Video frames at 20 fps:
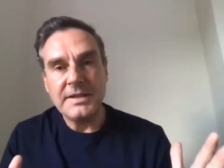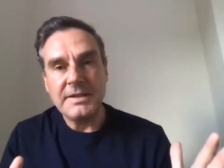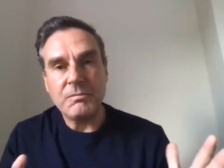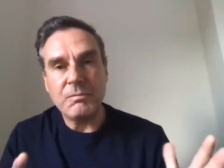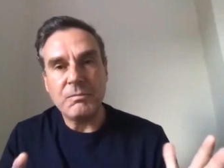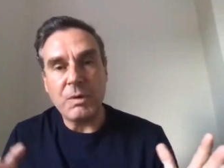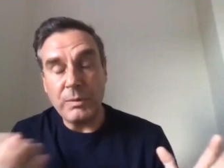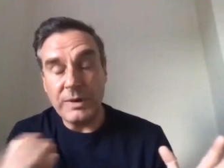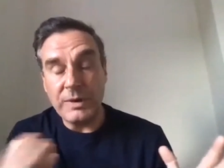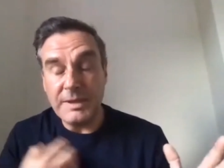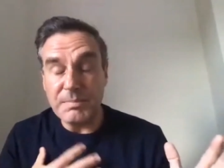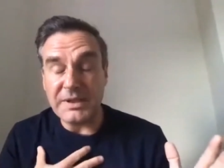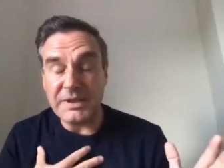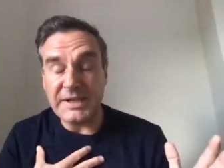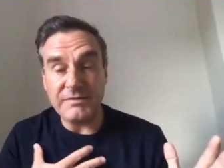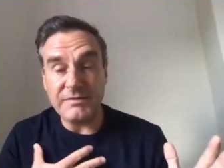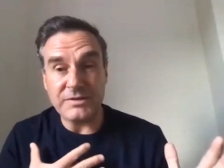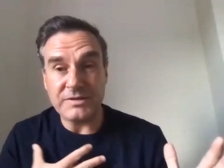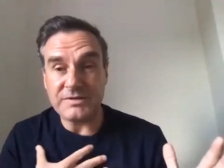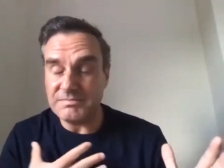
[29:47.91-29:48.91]
what we
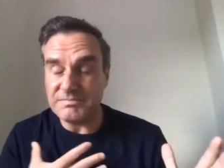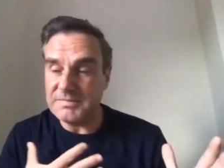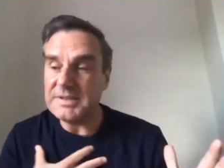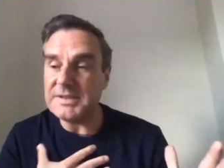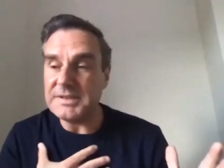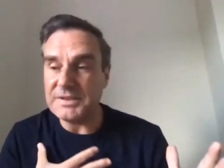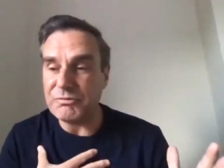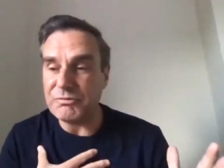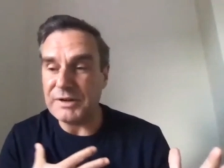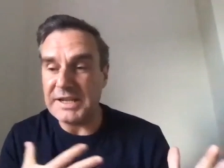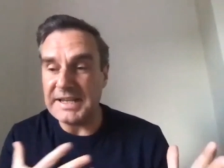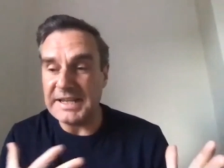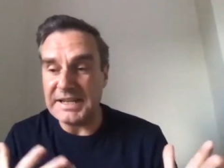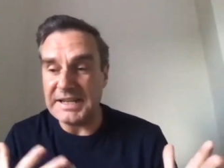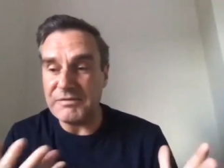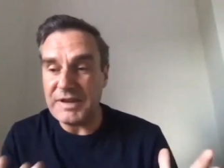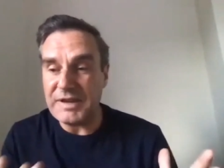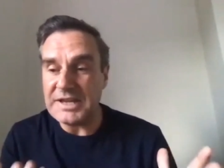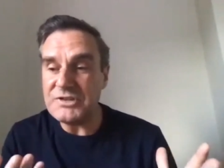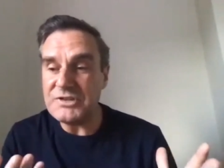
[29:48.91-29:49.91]
believe is the real
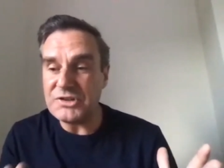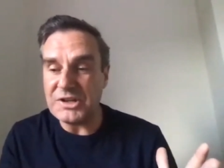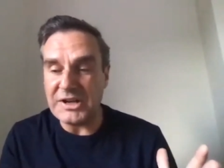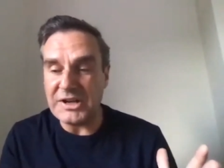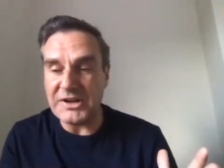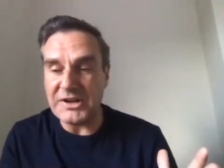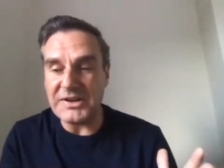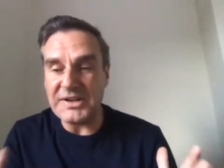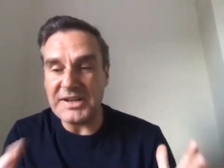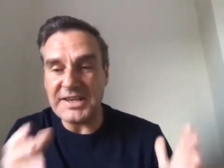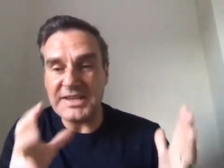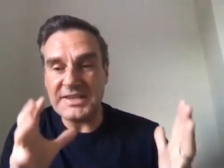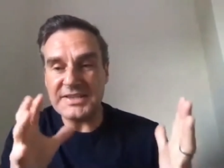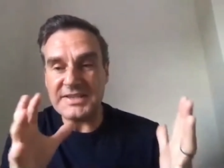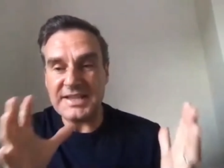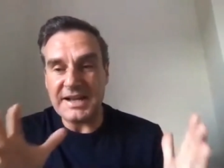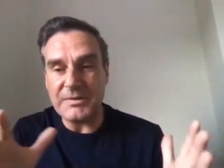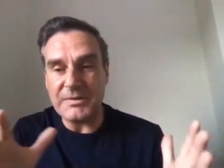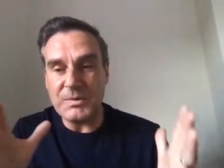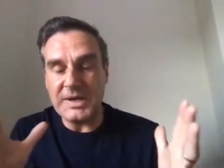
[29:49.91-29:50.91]
innovation here is
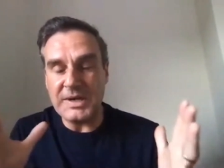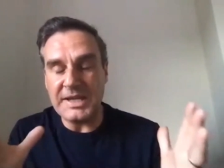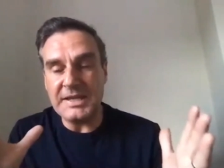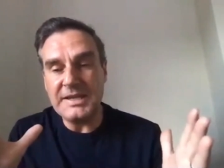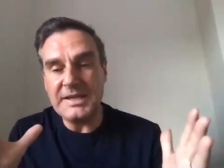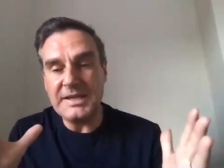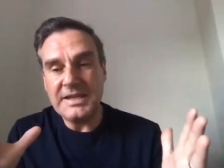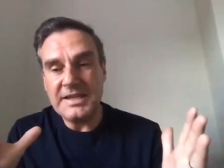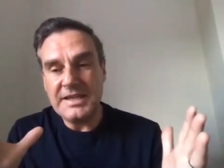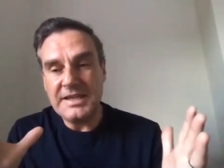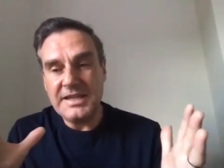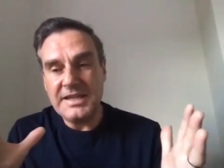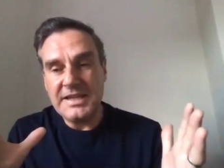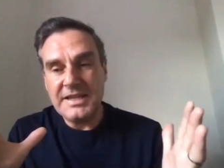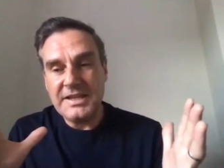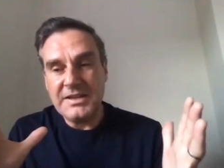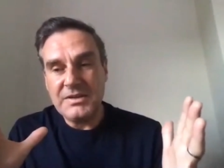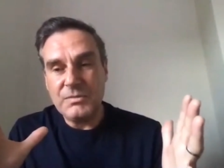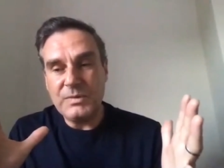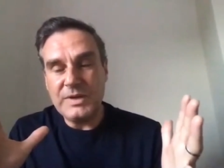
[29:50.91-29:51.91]
that we
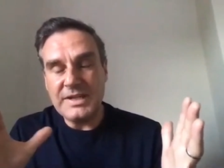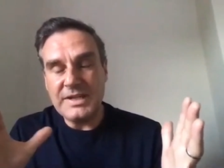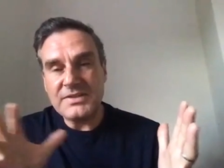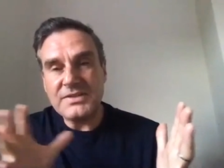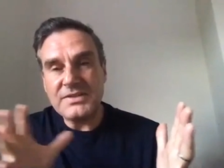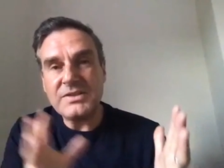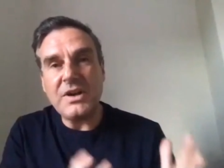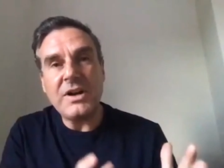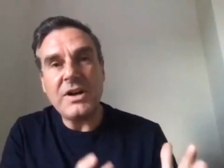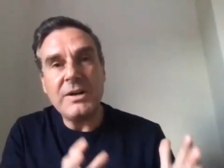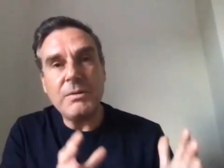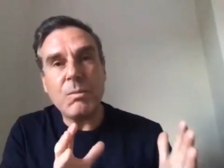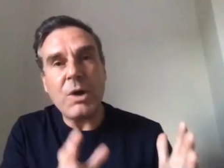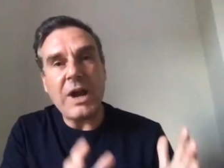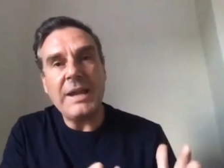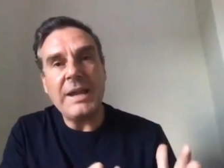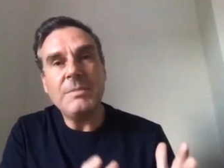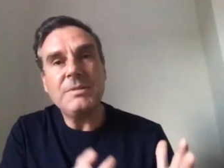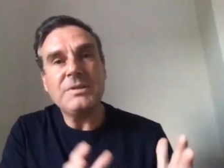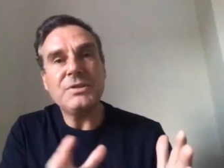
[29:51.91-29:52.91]
we assign we're
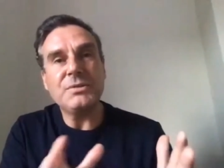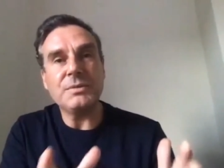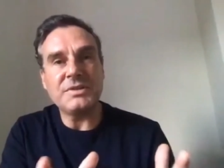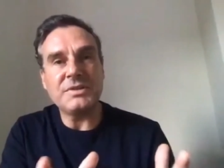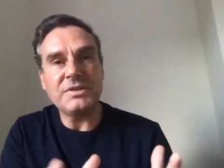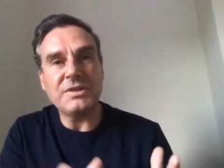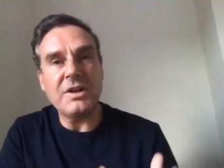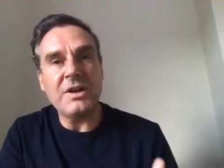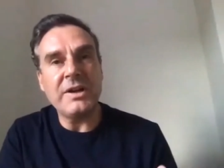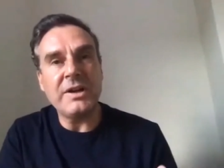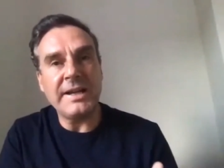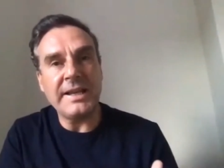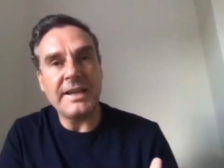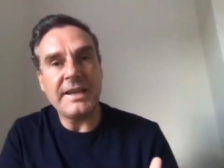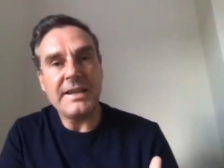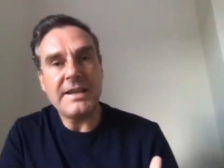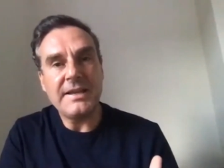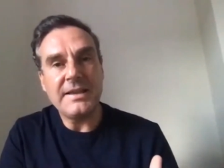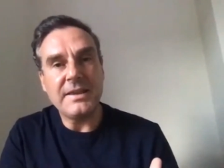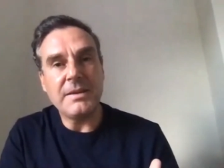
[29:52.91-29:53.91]
able to
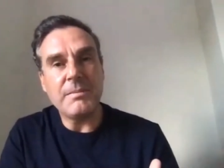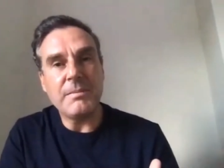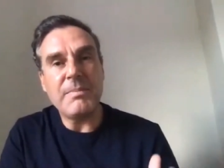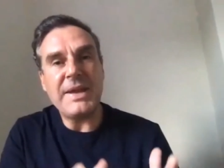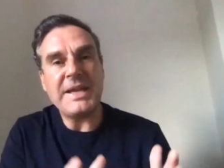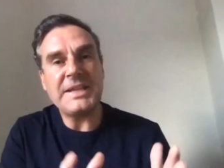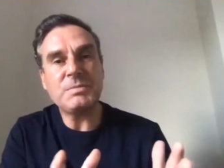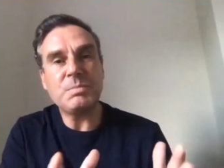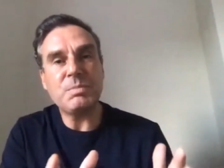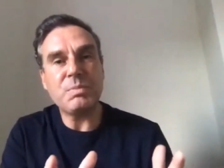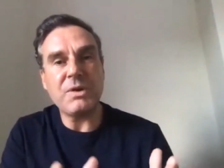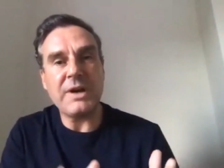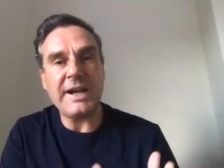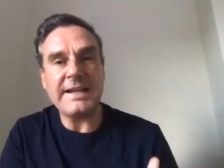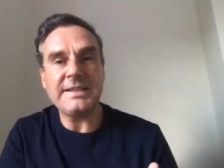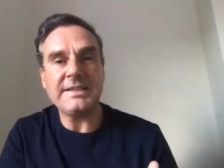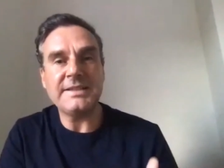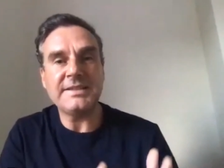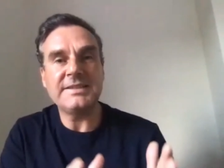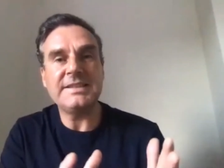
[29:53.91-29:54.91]
assign the best
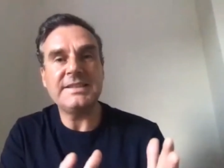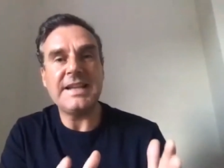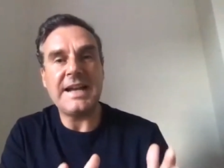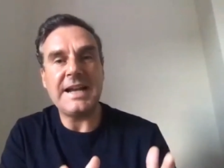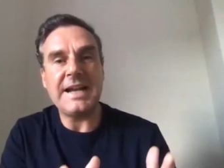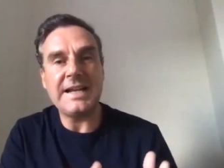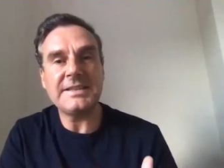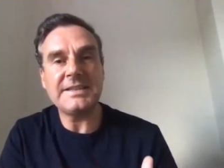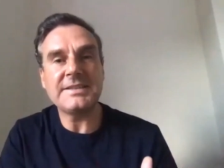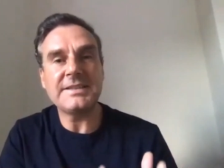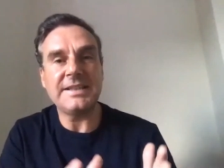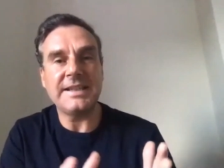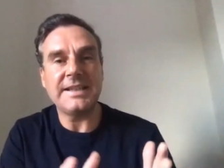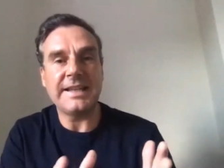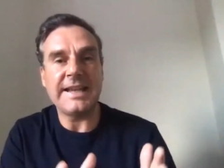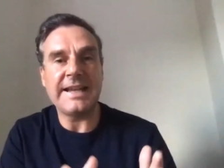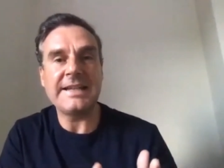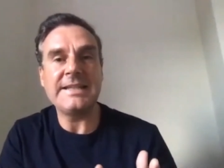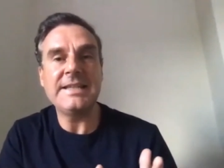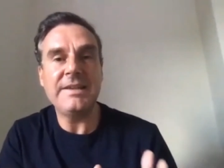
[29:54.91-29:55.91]
practice tasks and
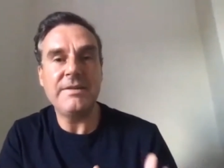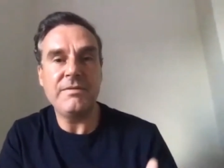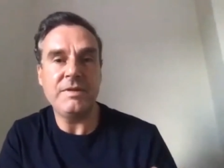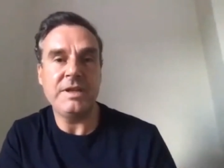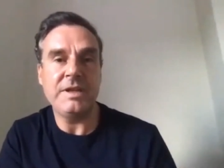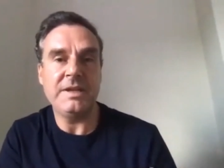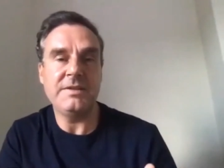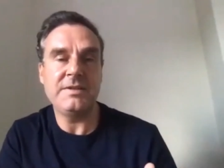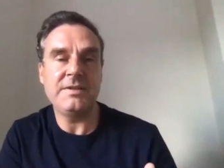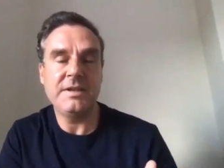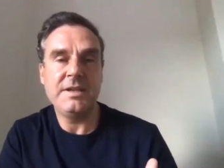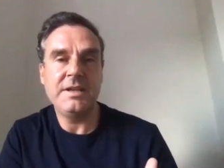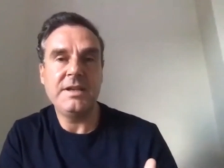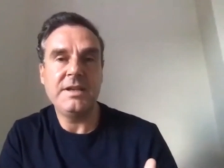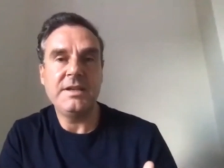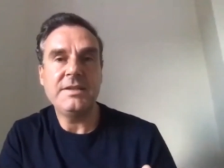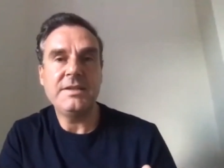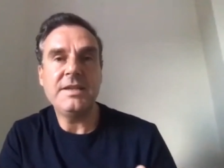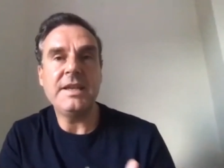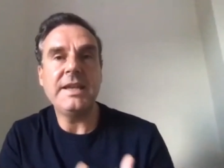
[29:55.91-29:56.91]
activities
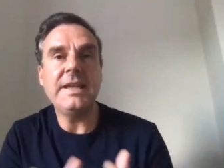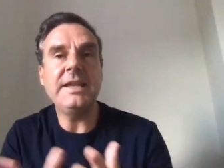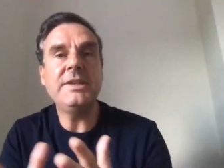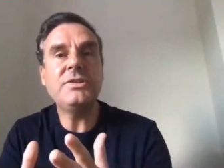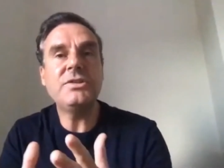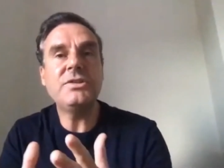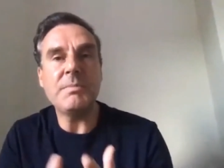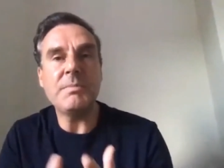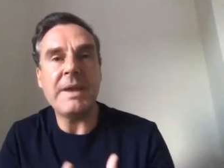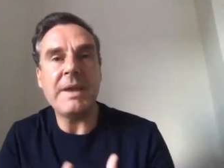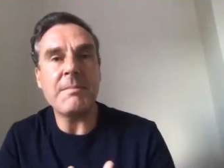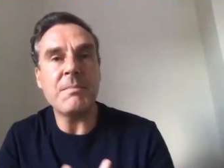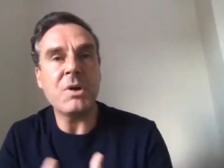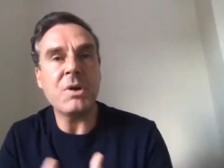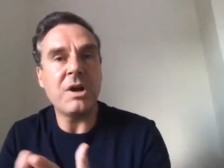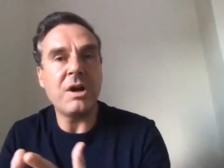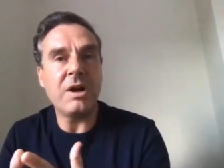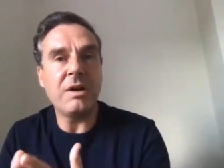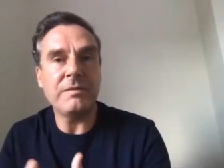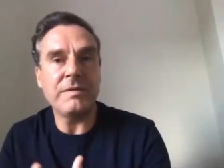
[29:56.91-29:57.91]
to each member
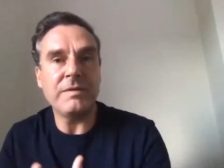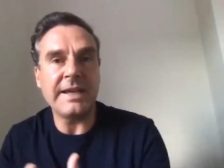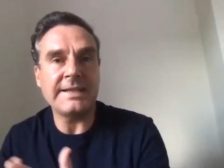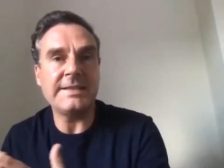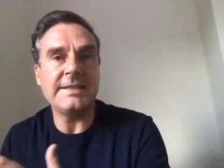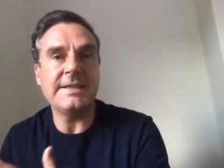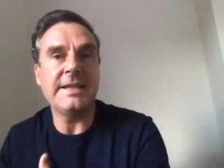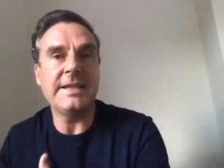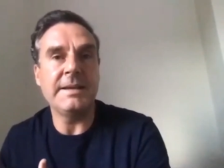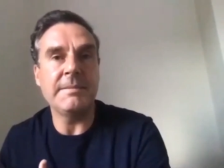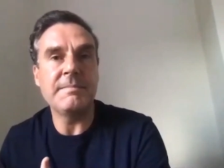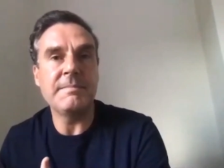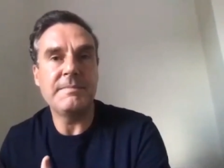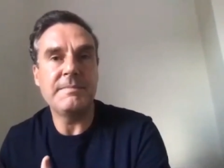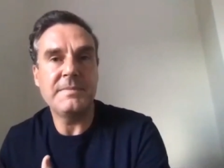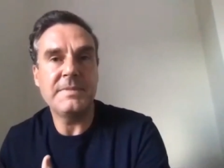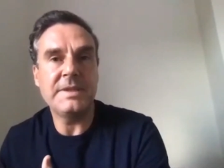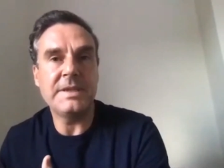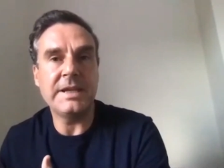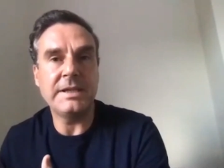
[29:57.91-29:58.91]
of that team
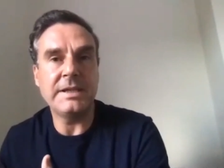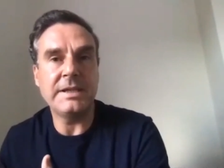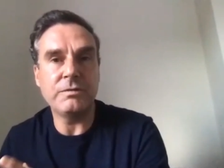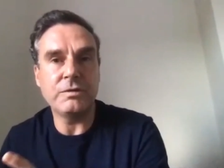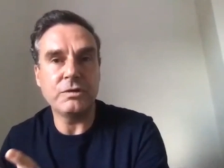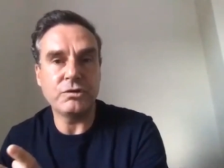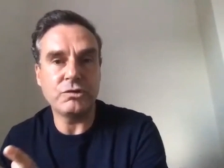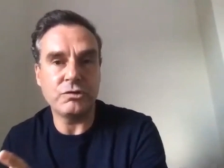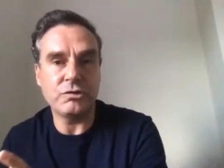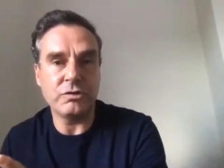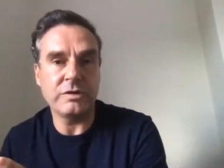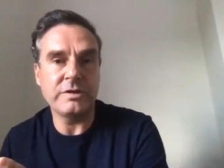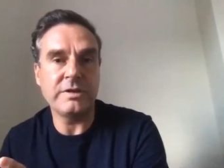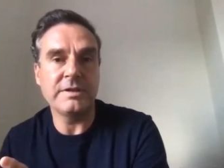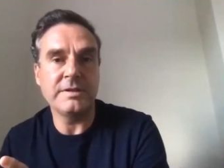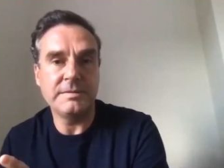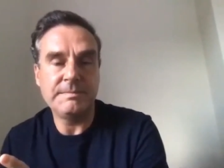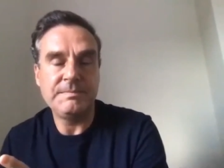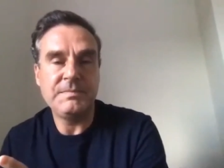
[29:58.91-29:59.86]
that you've constructed.